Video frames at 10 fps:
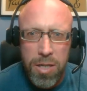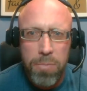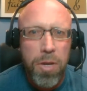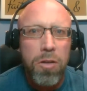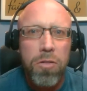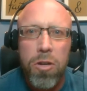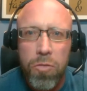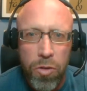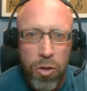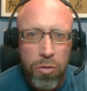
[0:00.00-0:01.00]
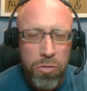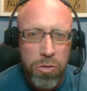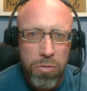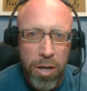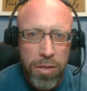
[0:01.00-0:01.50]
I'm not going to overload
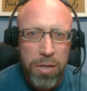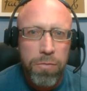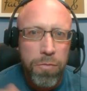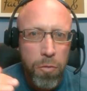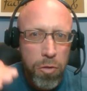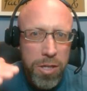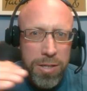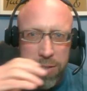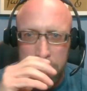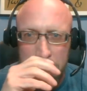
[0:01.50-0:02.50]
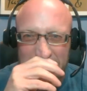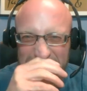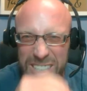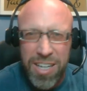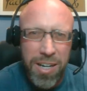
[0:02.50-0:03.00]
you. I think 40 is the
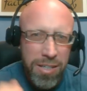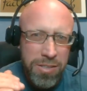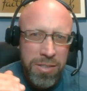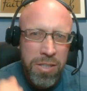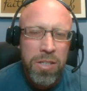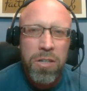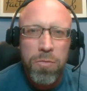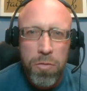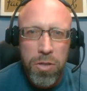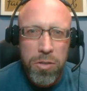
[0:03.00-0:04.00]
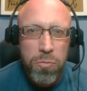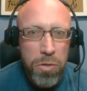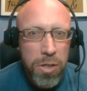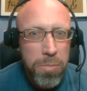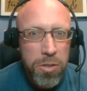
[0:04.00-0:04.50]
max, guys. 40 is
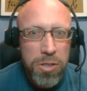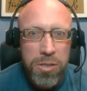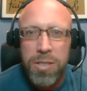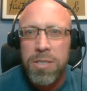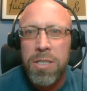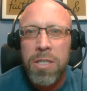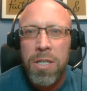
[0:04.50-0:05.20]
really pushing it.